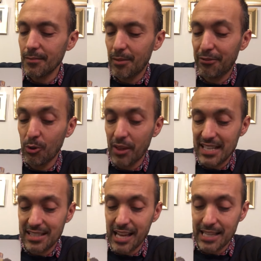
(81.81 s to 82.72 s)
feel
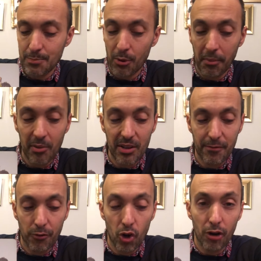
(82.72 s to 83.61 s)
that's probably,
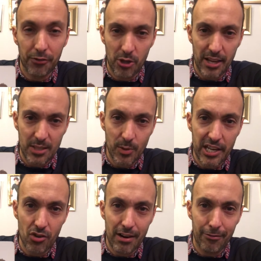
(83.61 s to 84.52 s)
for a lot of you, that's where
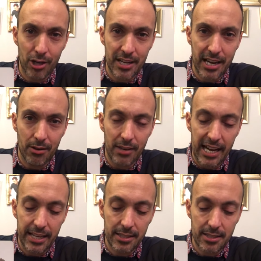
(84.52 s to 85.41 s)
you're at right now,
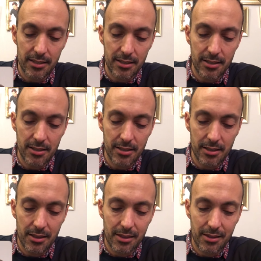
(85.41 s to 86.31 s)
and
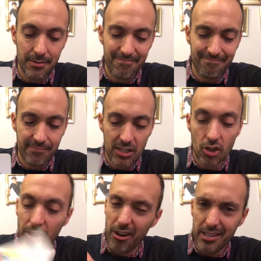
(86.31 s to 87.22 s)
it's
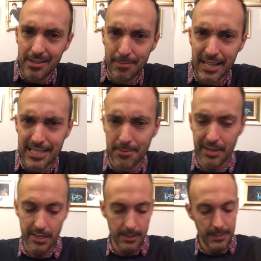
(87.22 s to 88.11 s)
not a nice place to
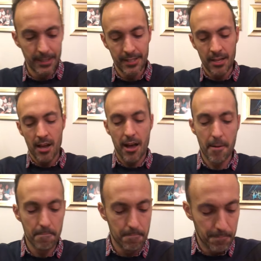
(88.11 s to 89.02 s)
be
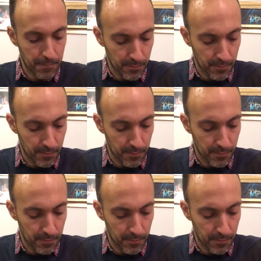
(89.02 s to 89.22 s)
in.